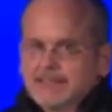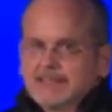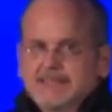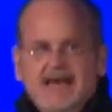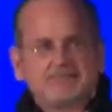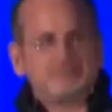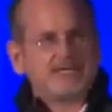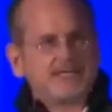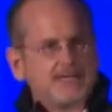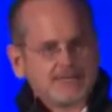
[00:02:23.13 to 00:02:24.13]
That
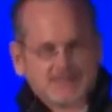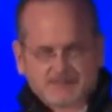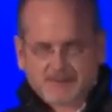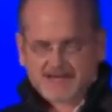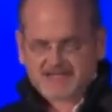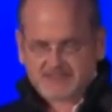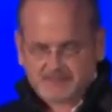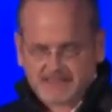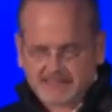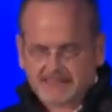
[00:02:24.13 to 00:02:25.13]
begins by
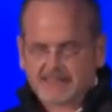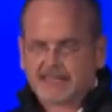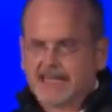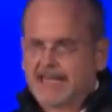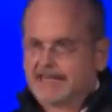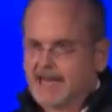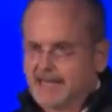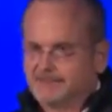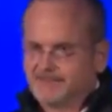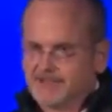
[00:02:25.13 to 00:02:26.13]
speaking an
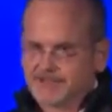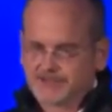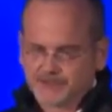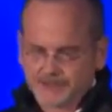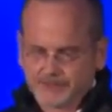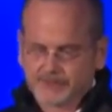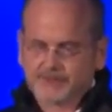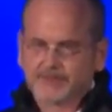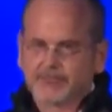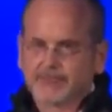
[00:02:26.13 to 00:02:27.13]
obvious truth.
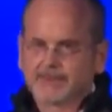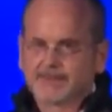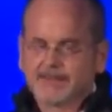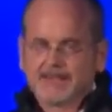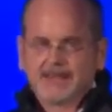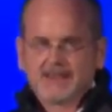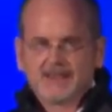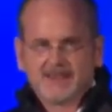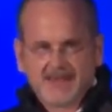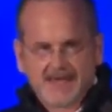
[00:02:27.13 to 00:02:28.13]

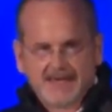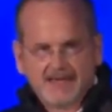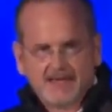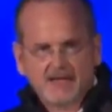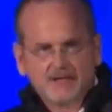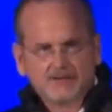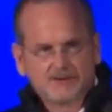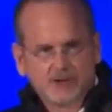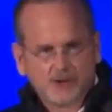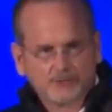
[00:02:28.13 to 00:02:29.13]
They
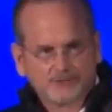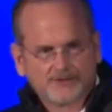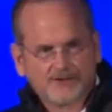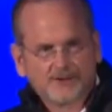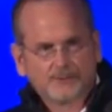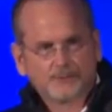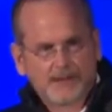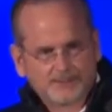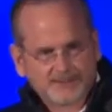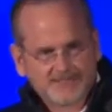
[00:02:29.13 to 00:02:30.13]
don't
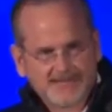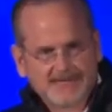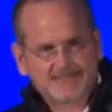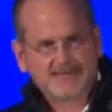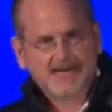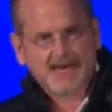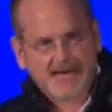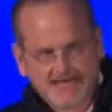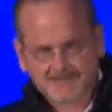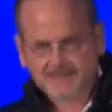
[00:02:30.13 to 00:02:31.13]
represent
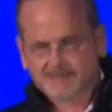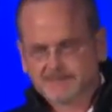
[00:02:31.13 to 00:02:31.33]
us.